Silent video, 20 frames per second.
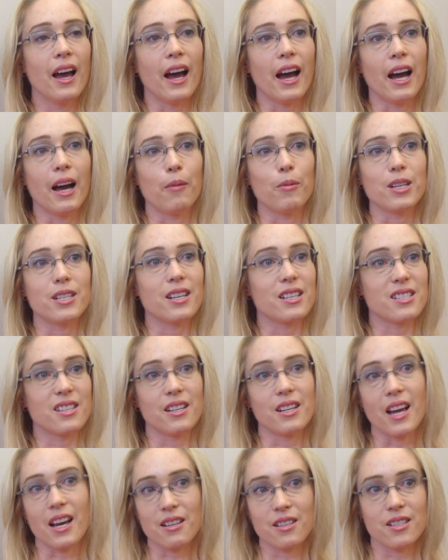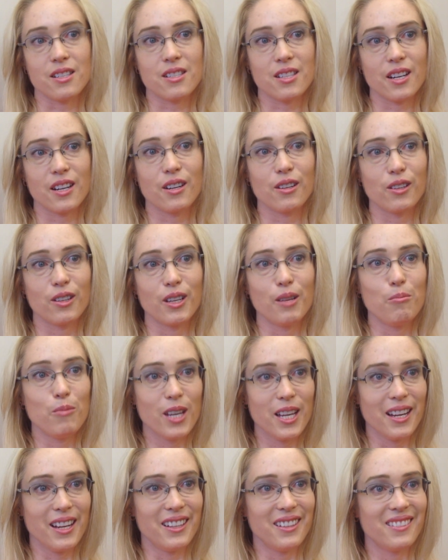It doesn't necessarily
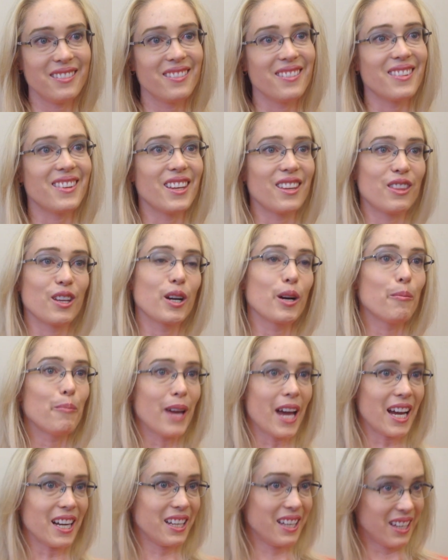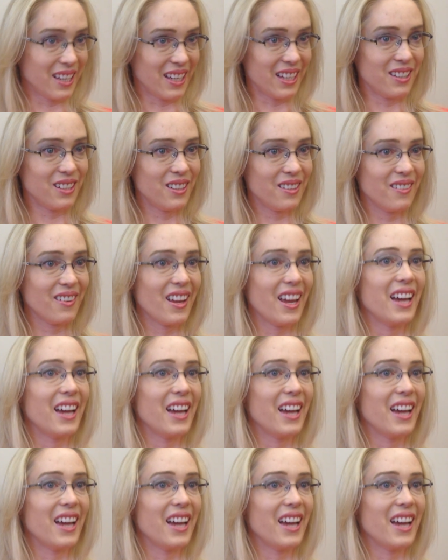mean that they're a bad kid,